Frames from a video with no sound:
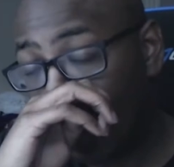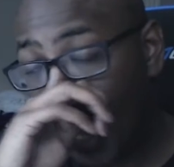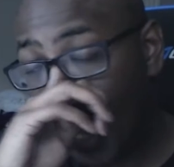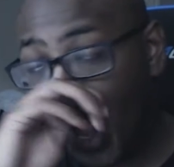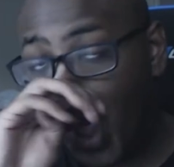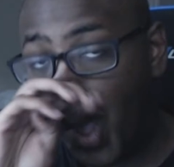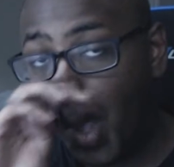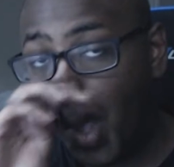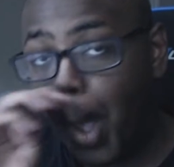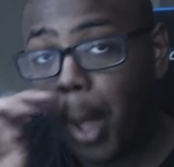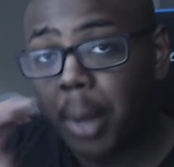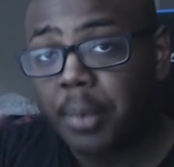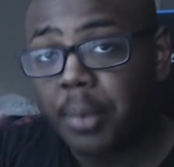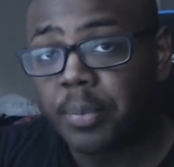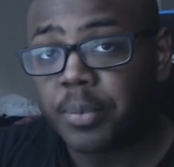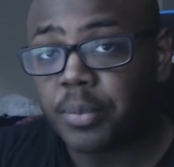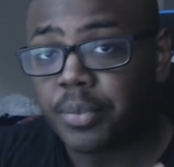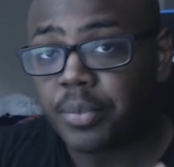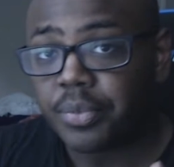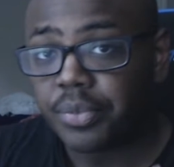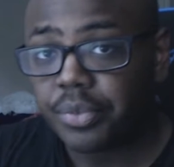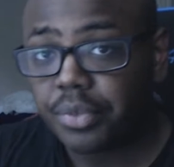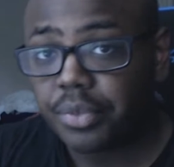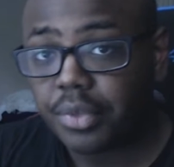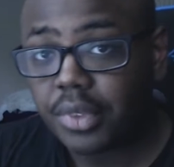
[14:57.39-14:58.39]
but
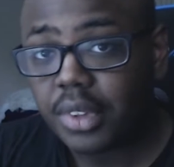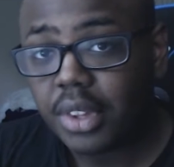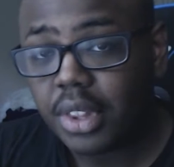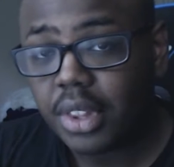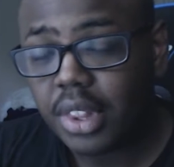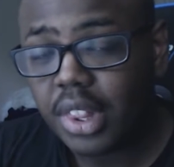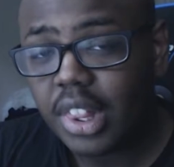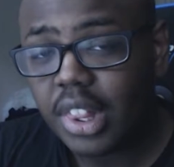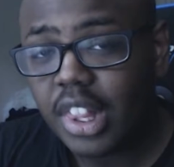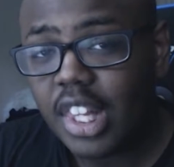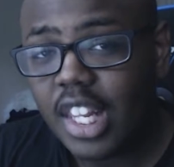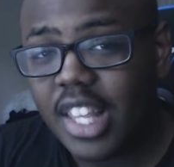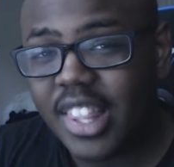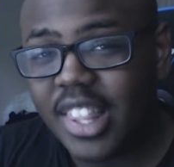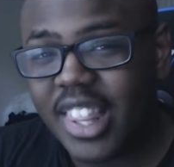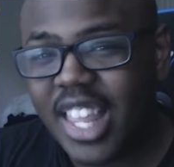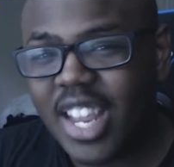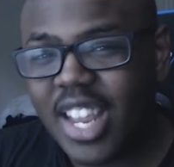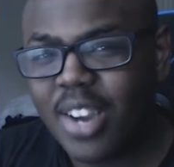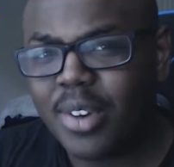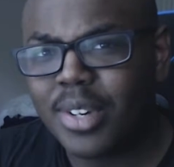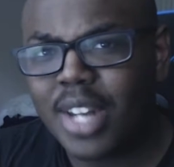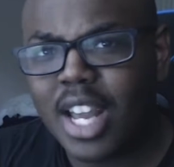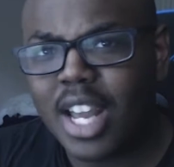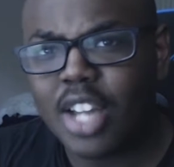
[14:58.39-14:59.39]

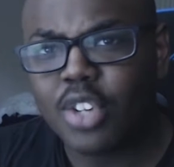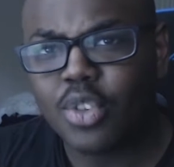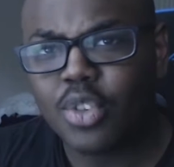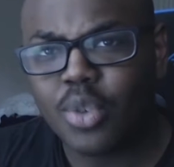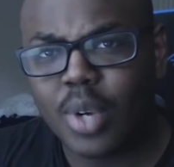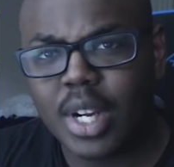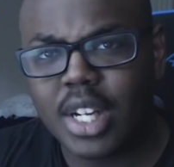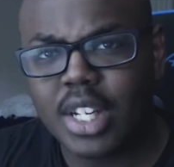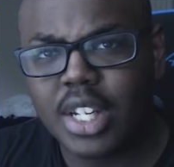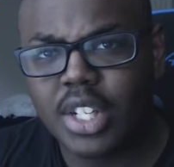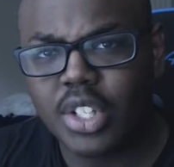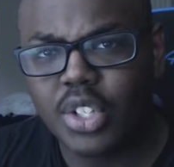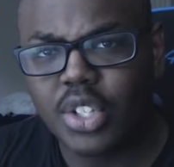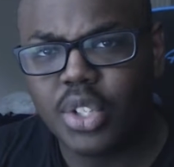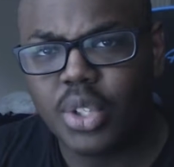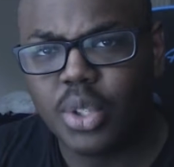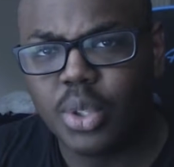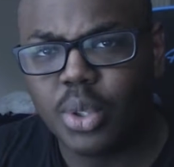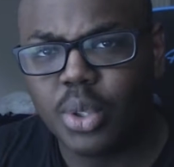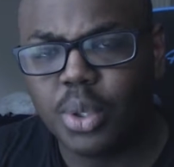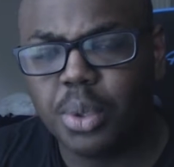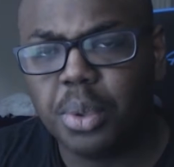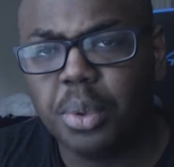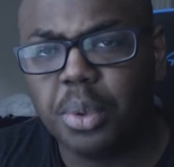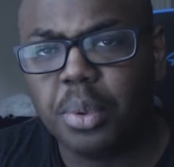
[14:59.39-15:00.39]
they are not trying
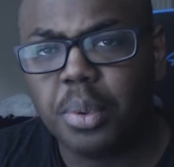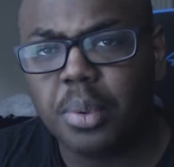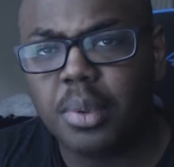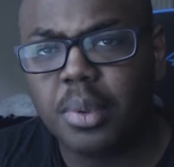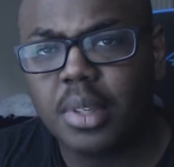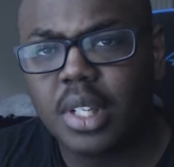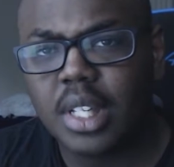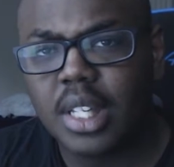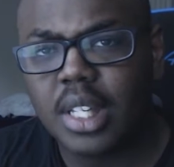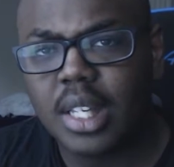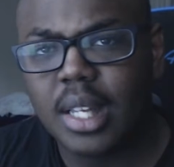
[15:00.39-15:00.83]
to